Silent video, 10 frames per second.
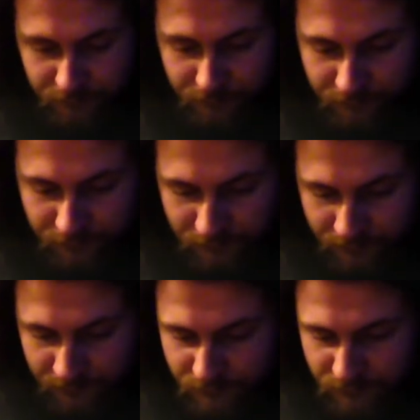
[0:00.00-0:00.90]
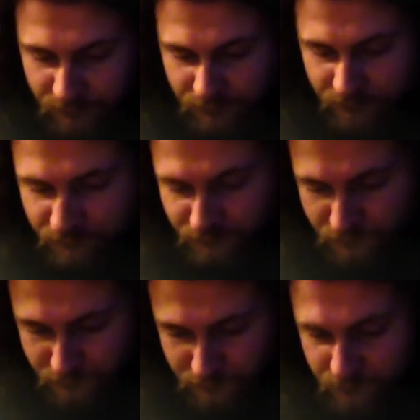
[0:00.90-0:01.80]

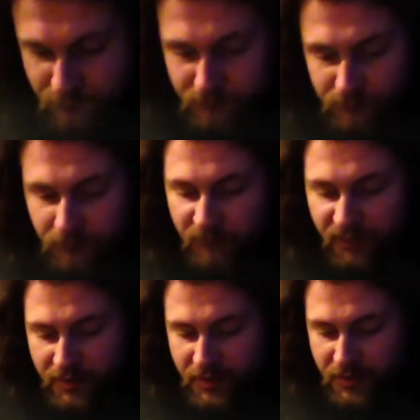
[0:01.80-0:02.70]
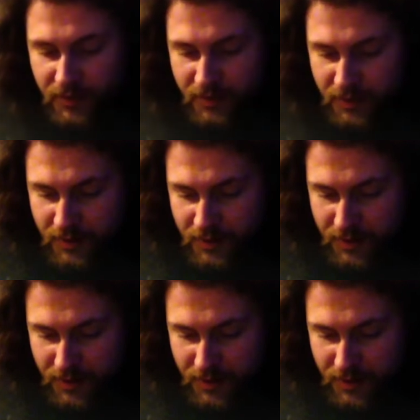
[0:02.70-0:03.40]
[no speech]